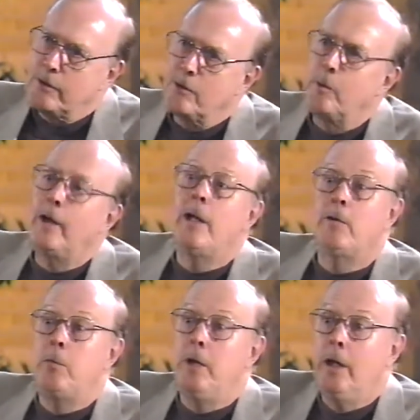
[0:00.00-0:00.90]
and mm-hmm. so we had to have
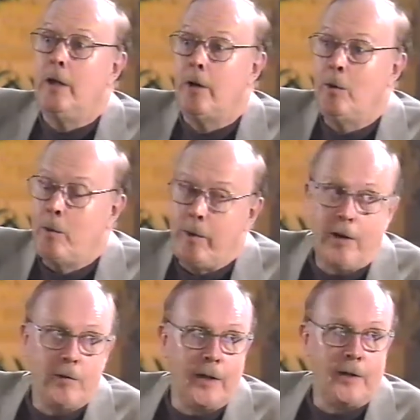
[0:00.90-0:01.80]
a piano. We
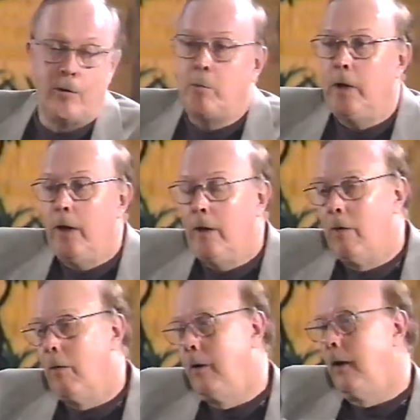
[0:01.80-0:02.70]
managed to get this
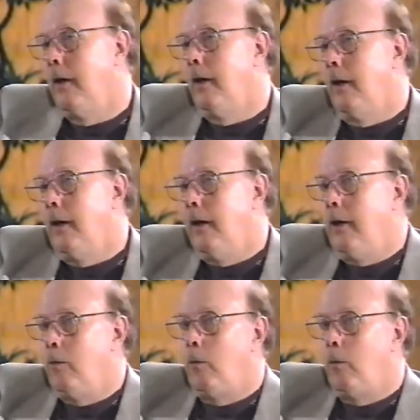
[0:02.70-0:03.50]
piano, and